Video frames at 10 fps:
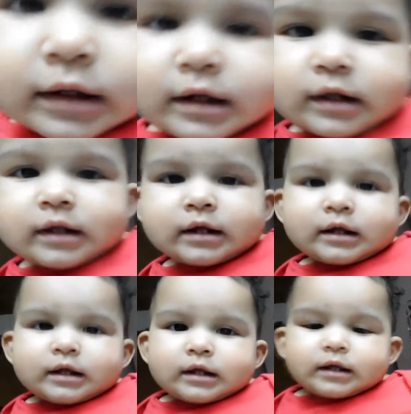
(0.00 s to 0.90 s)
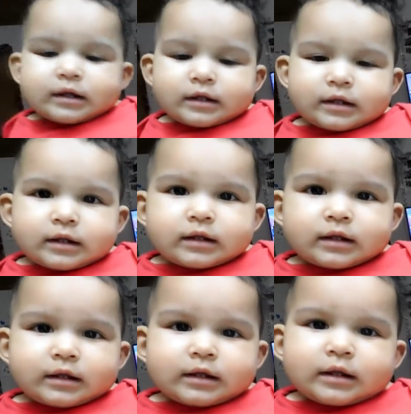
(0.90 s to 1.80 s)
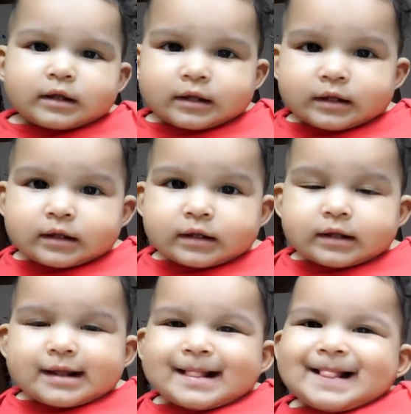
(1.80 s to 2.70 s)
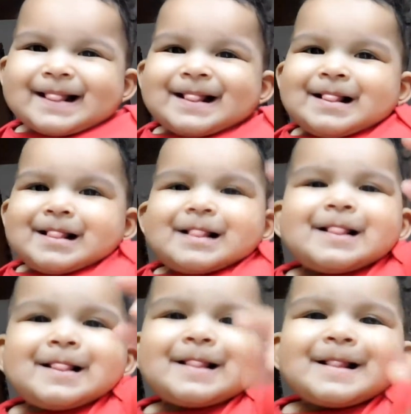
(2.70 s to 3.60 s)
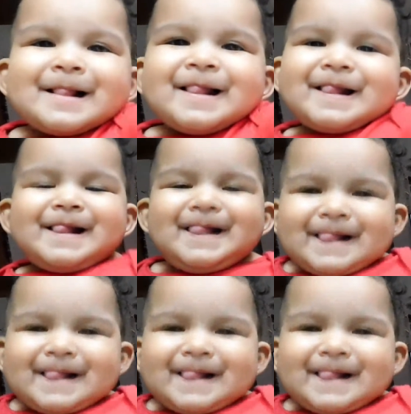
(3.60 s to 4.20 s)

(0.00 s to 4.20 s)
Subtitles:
(no one is talking)